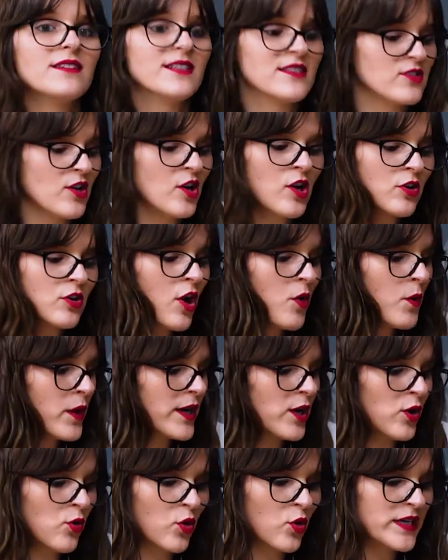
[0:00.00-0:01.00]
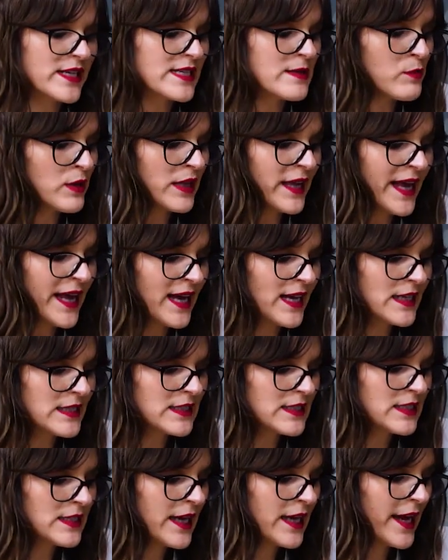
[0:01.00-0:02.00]
It's all going according to
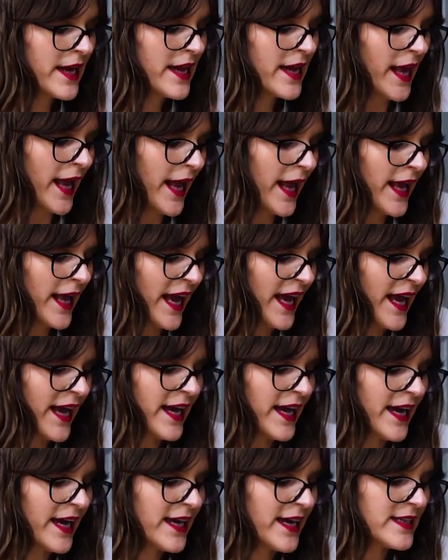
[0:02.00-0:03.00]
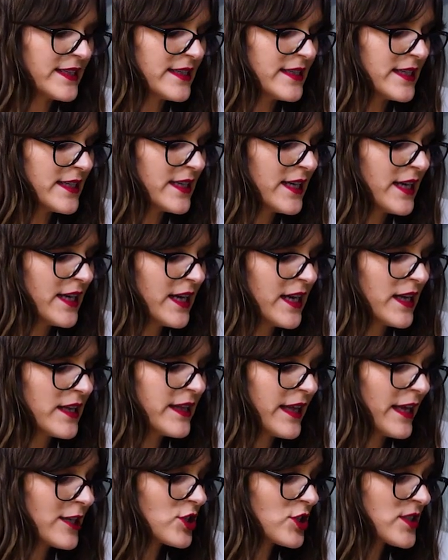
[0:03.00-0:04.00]
plan, and
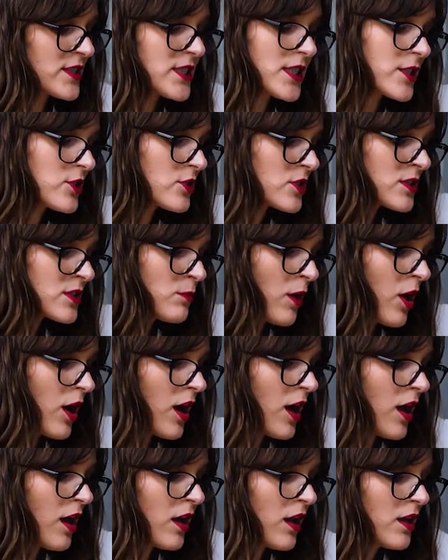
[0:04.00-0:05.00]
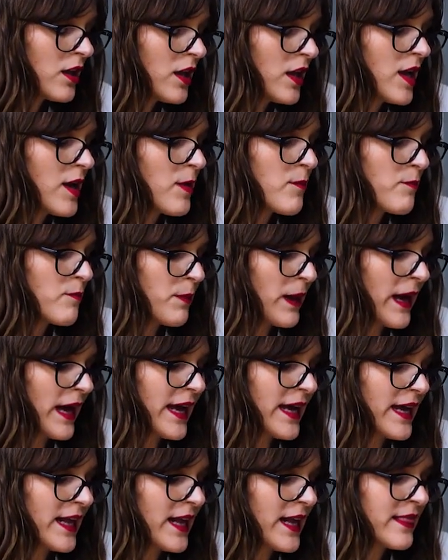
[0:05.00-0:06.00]
they are just a little small,
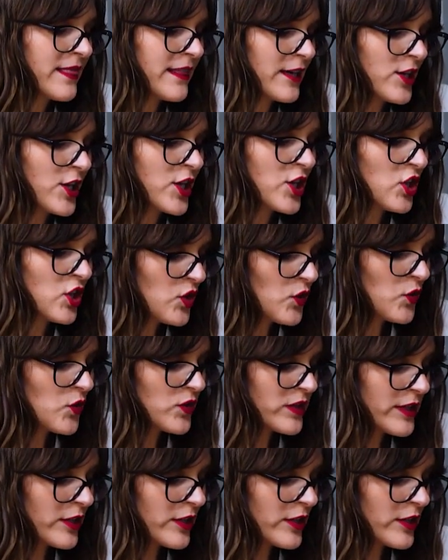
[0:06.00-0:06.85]
but they're cute.